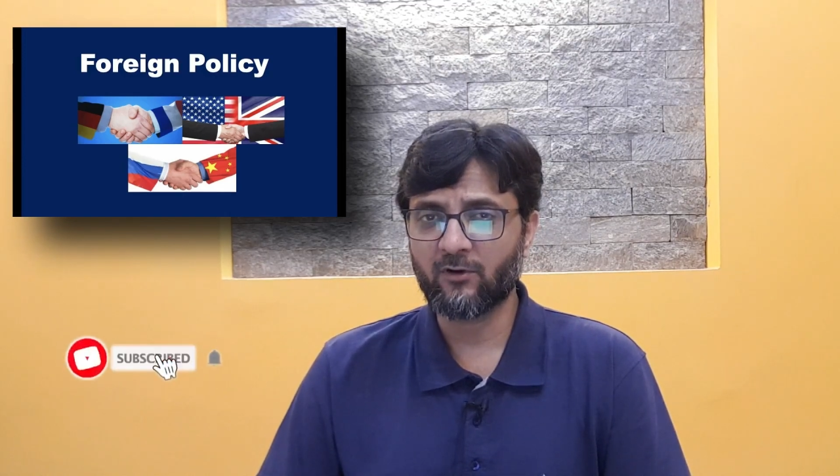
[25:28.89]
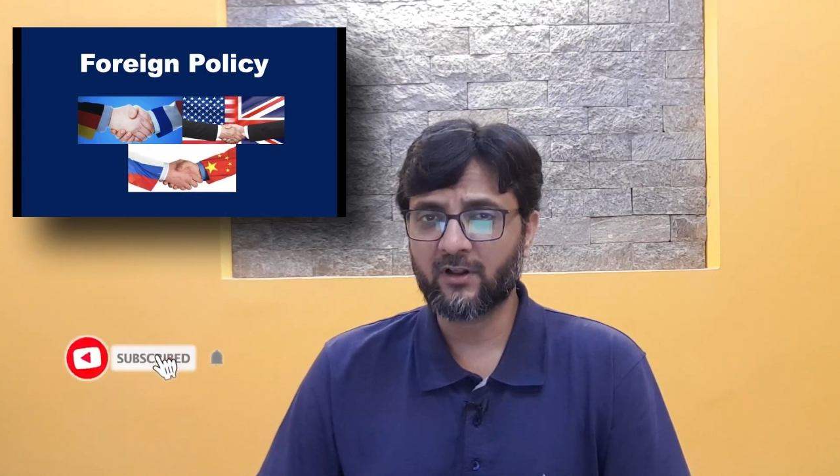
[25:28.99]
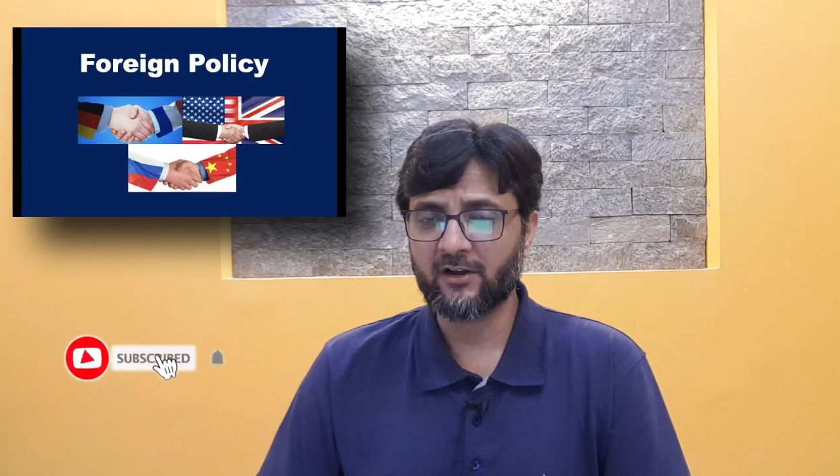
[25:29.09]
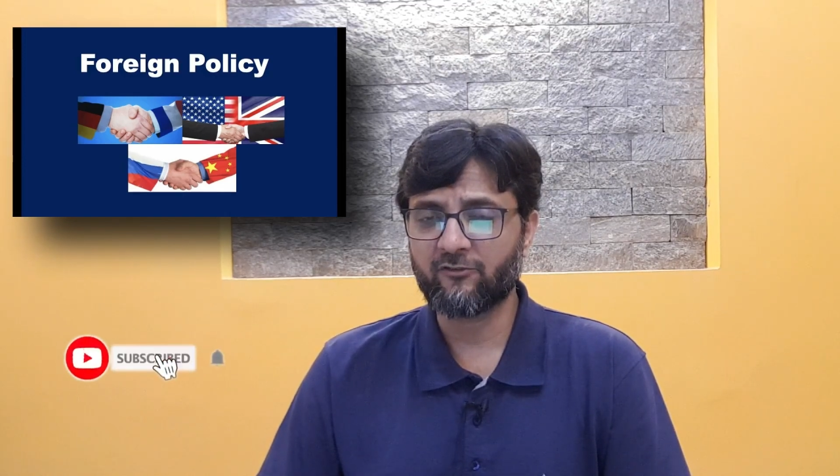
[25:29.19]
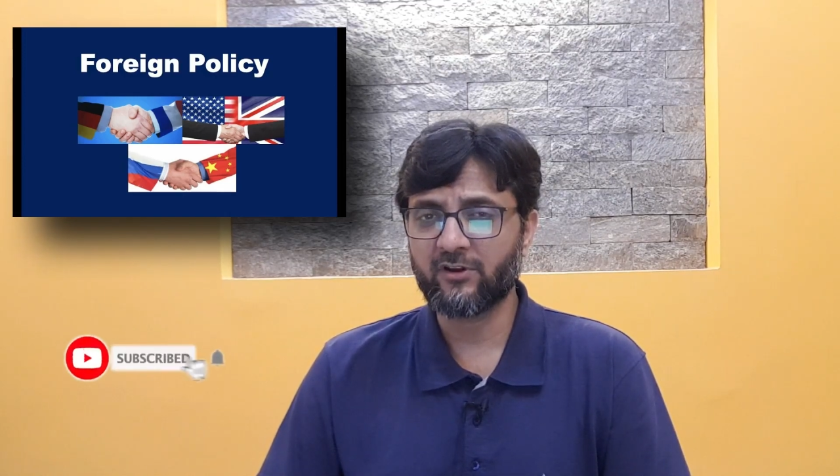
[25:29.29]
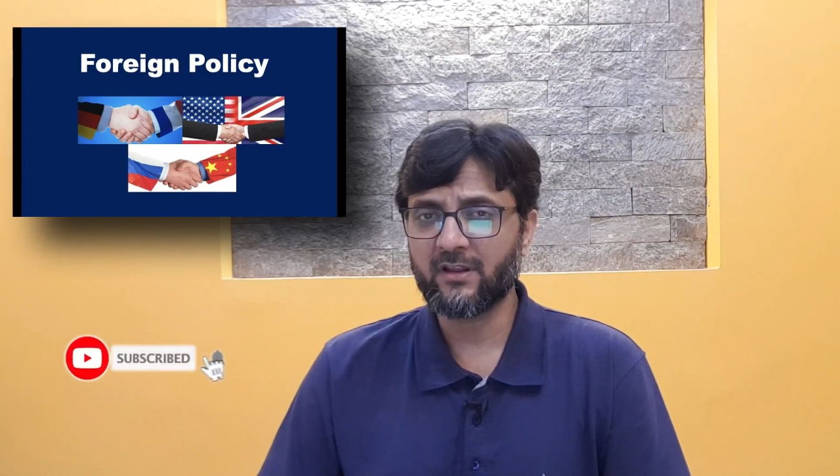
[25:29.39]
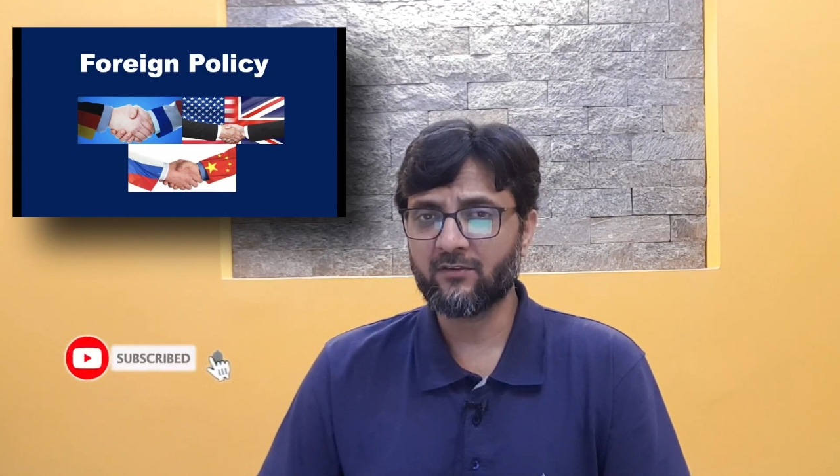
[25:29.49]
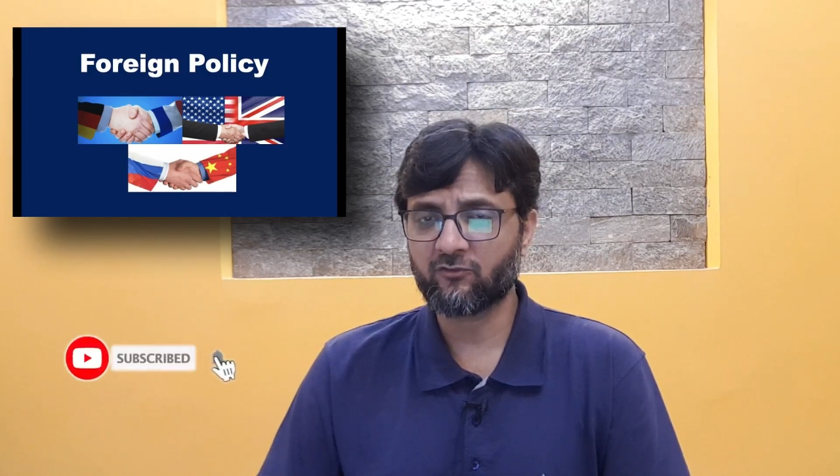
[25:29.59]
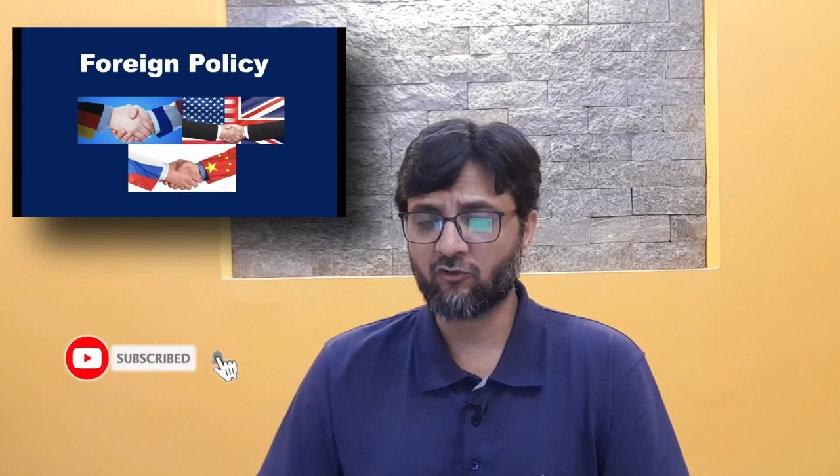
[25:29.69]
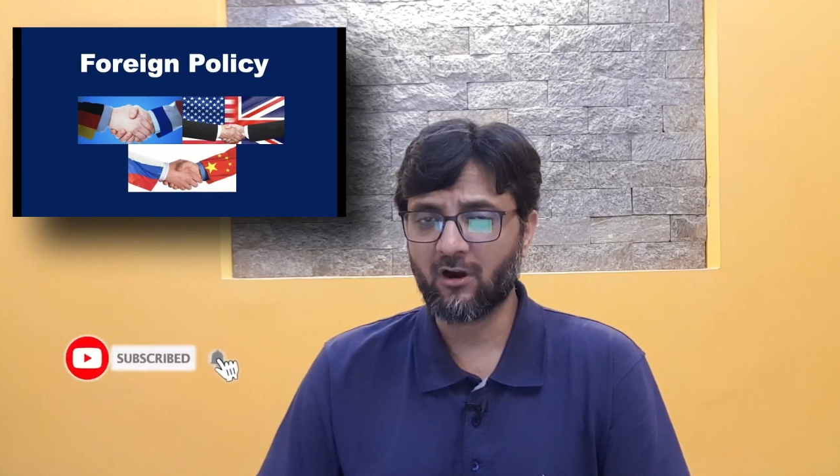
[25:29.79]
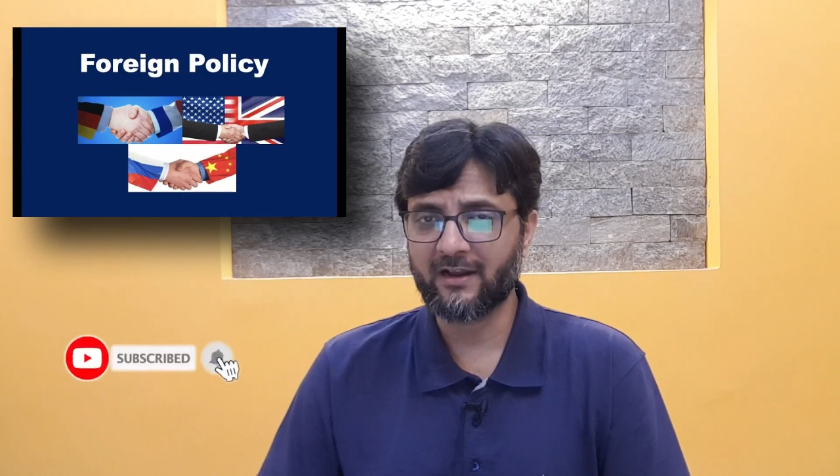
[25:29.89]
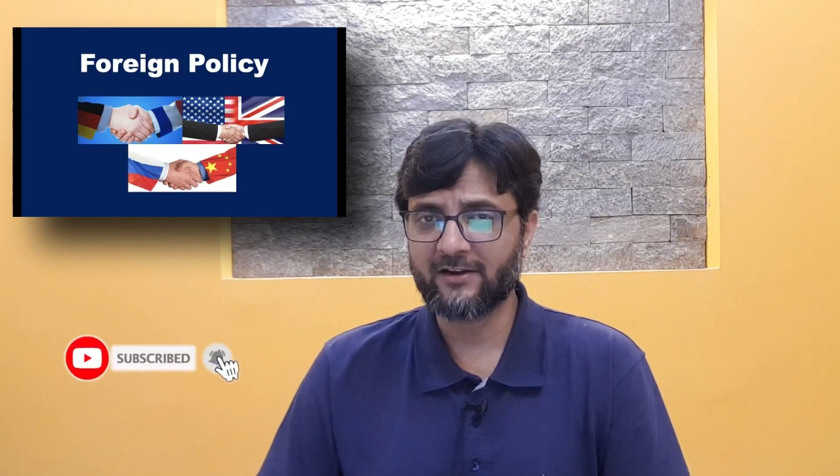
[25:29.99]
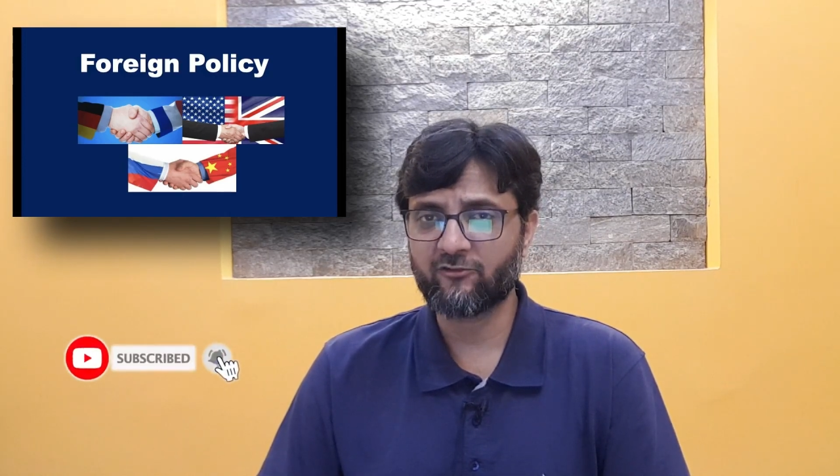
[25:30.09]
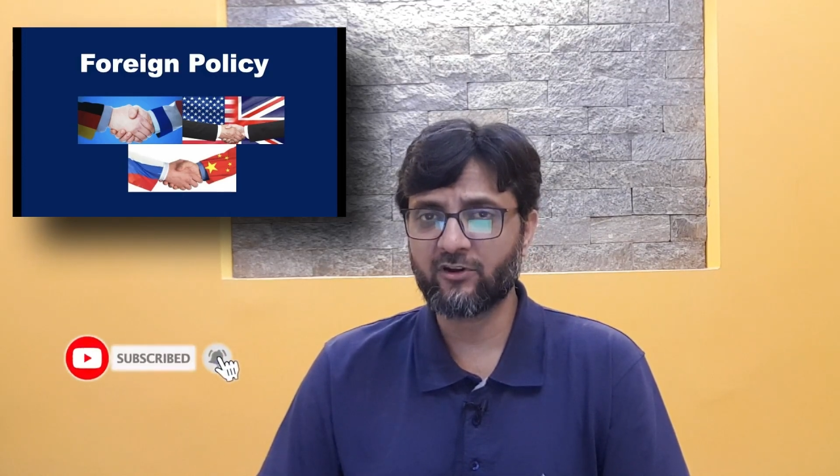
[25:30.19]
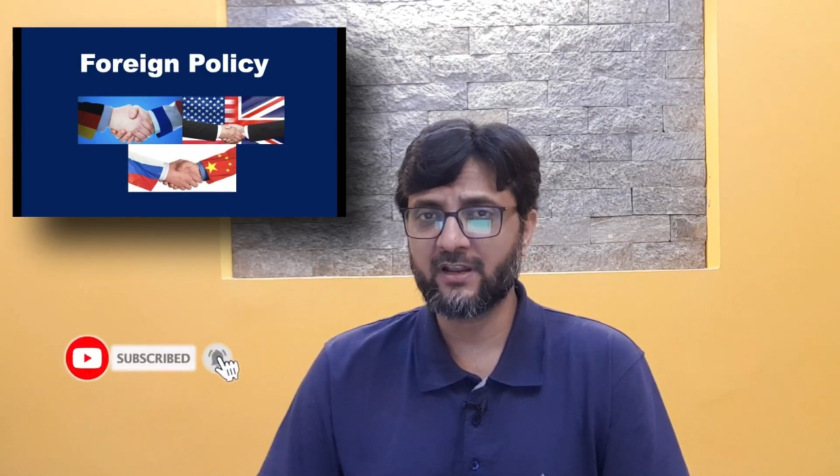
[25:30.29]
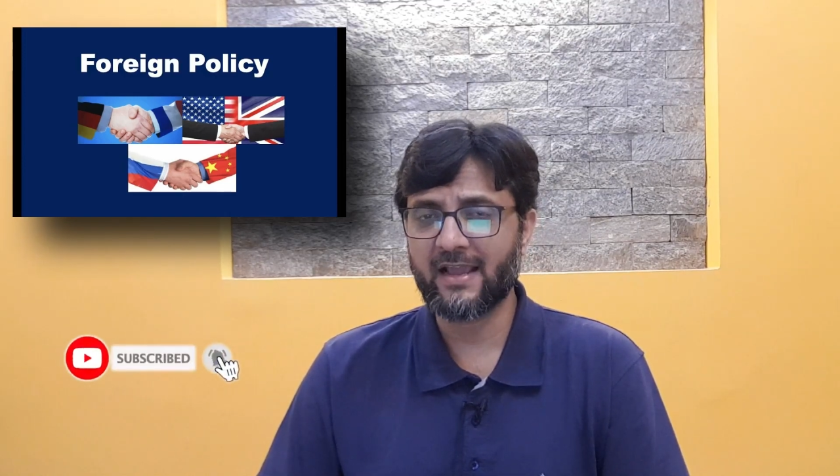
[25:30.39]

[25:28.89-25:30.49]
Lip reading: country, strong country,